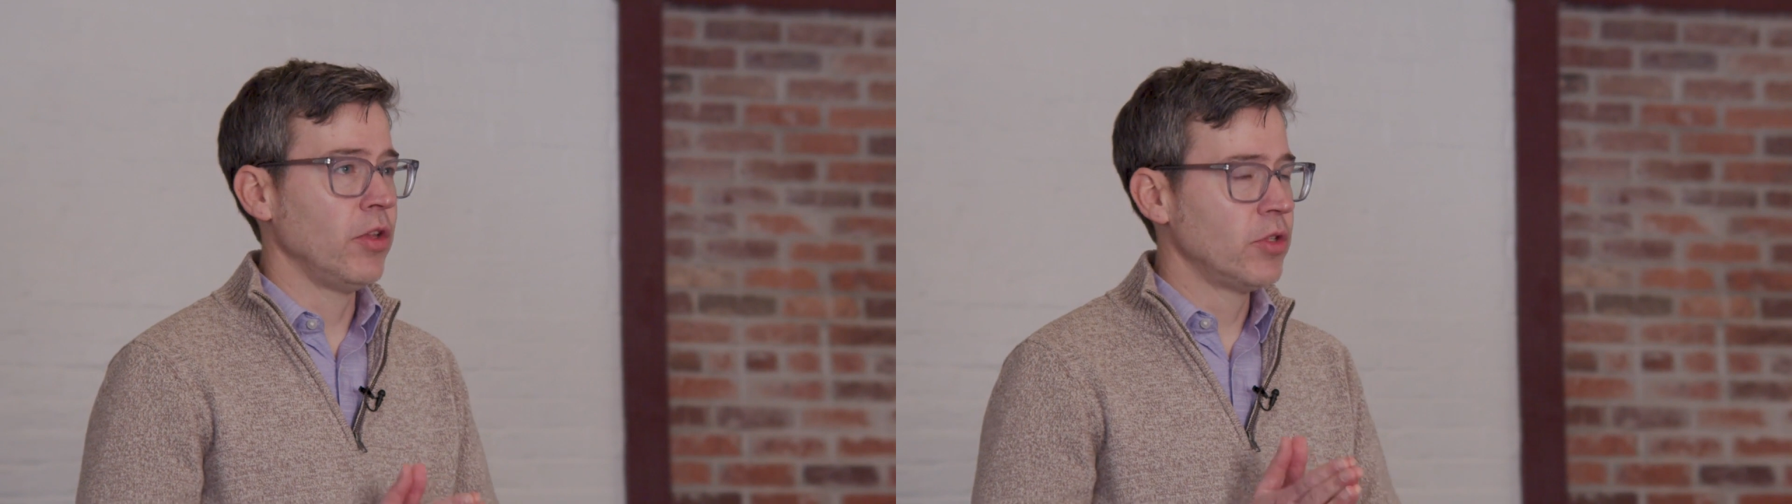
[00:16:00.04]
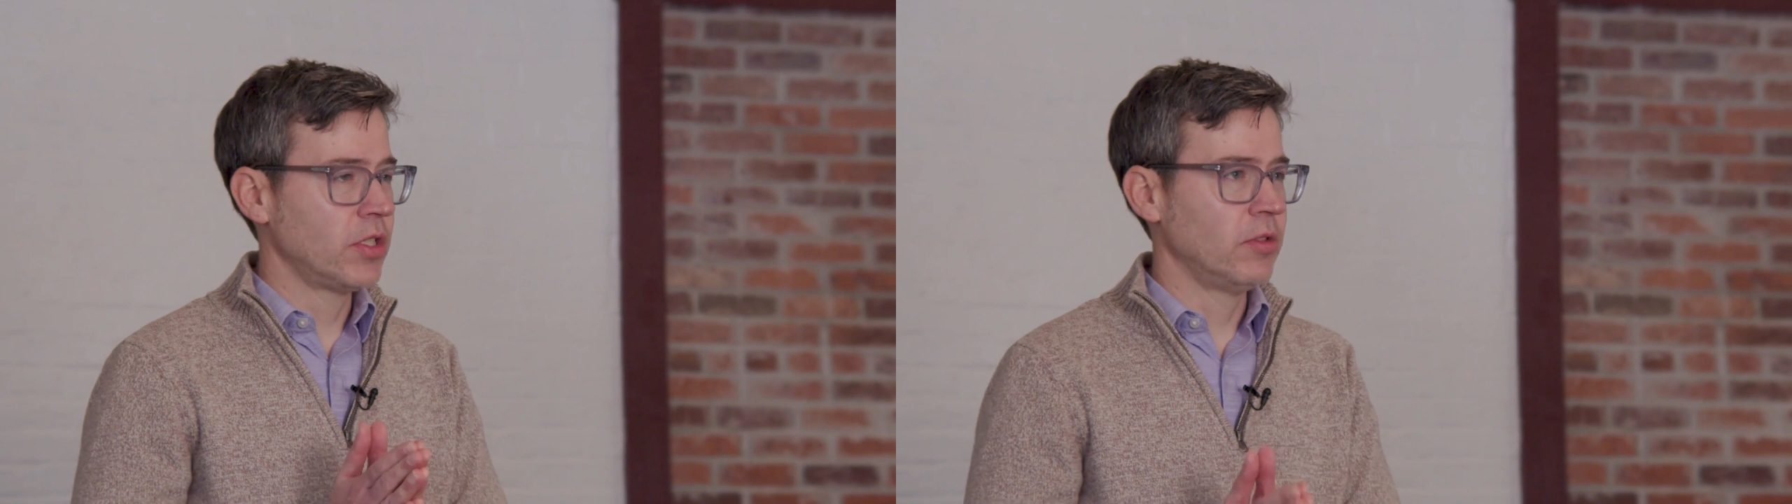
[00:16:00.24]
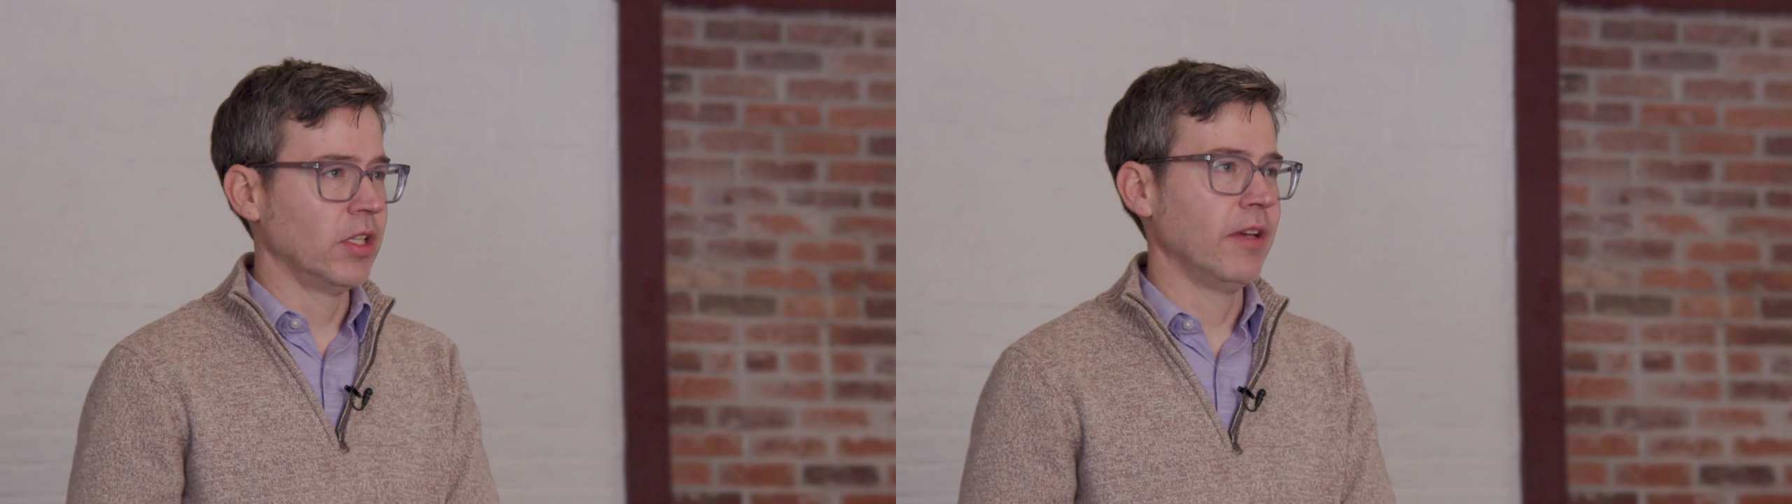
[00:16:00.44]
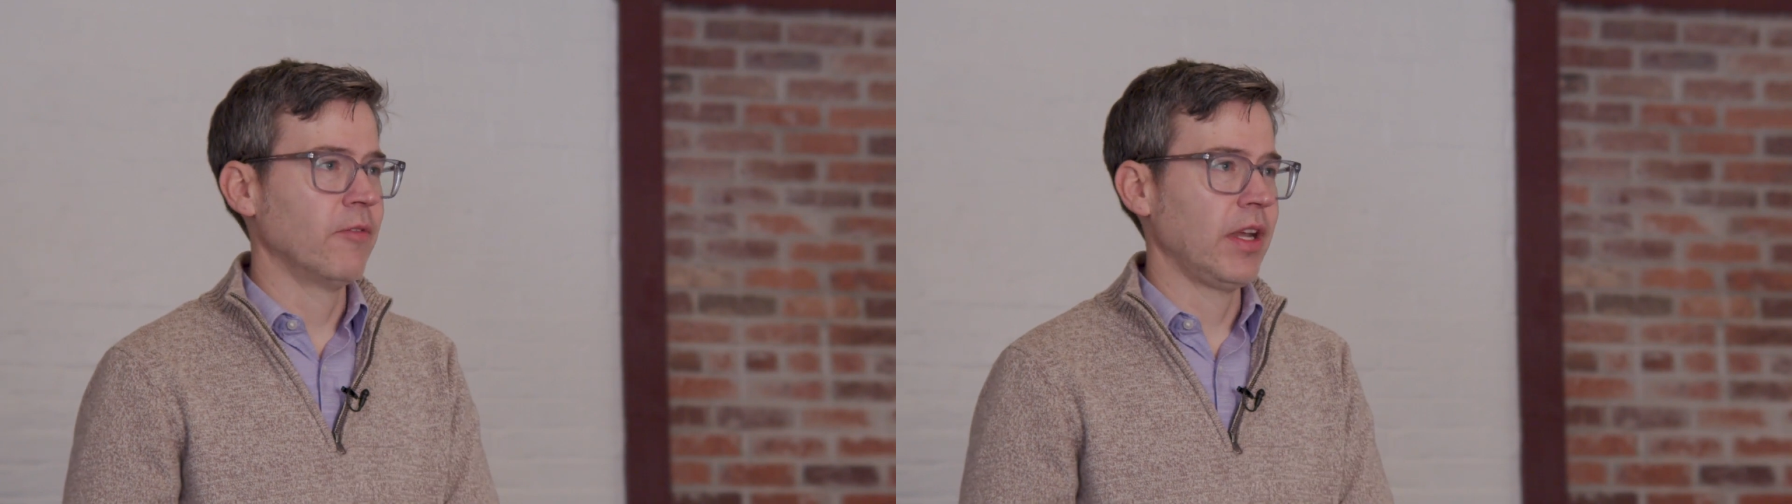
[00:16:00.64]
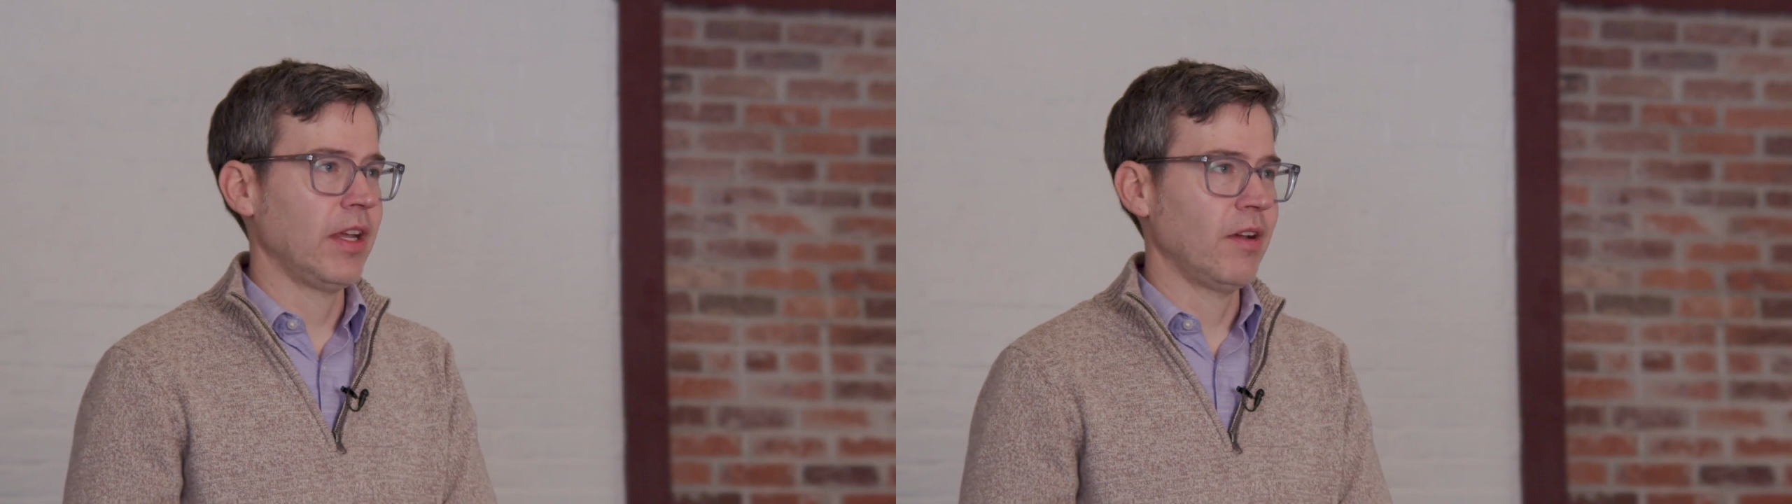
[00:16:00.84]
used to
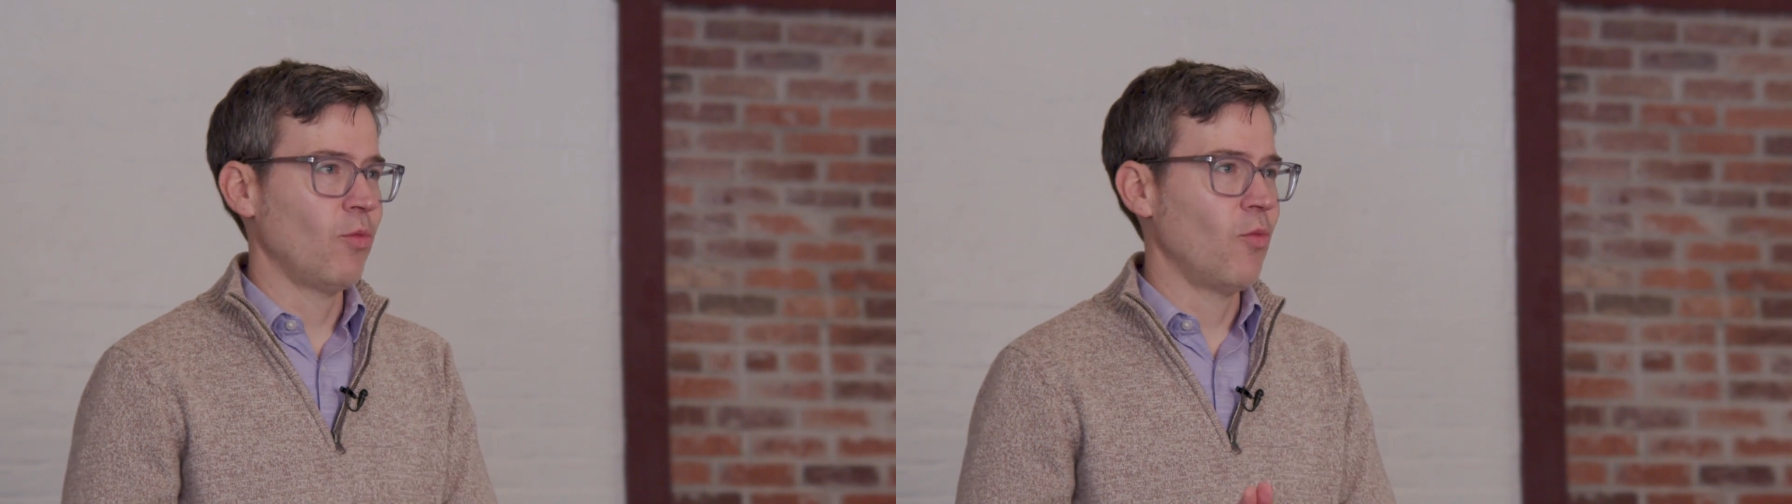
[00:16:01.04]
delivering